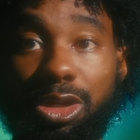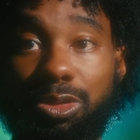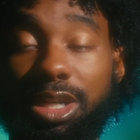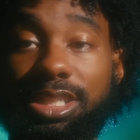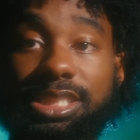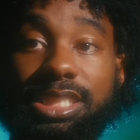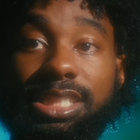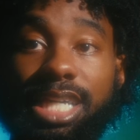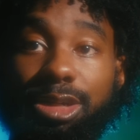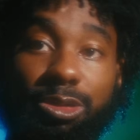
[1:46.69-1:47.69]
around the
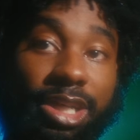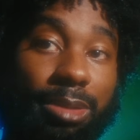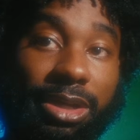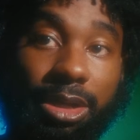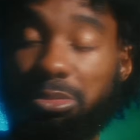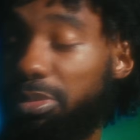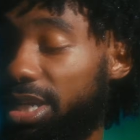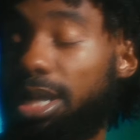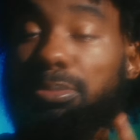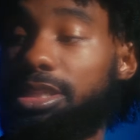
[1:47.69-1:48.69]
city, I don't want to have my camera back.